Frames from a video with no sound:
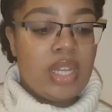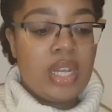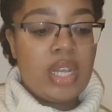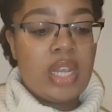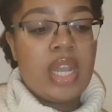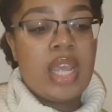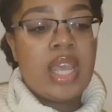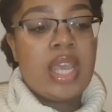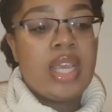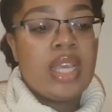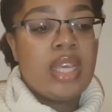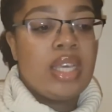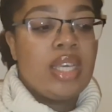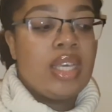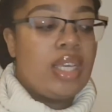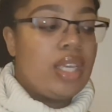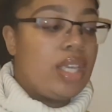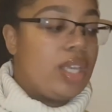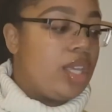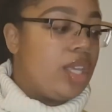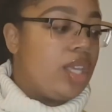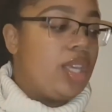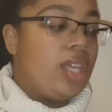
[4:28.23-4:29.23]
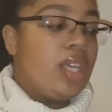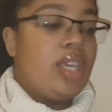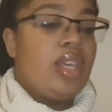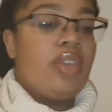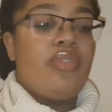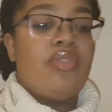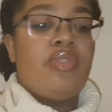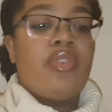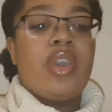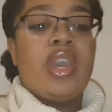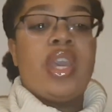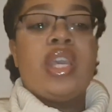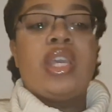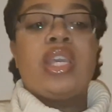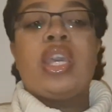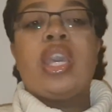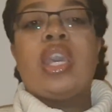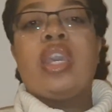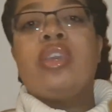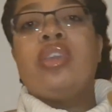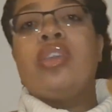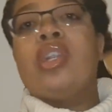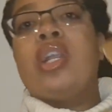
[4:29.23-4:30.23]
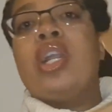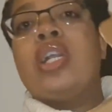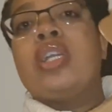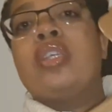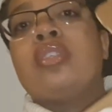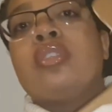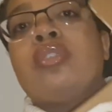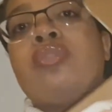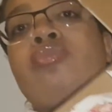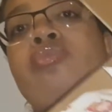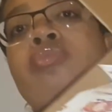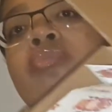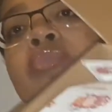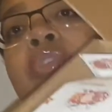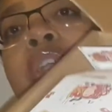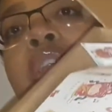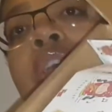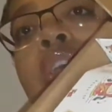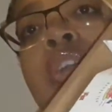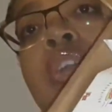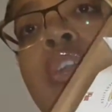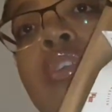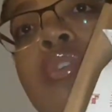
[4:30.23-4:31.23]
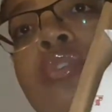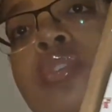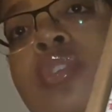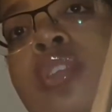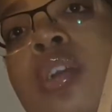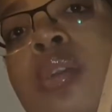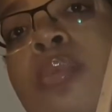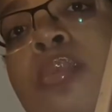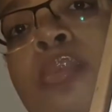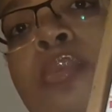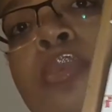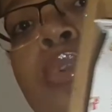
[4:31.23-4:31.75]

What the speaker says: Like, if I get you guys really close up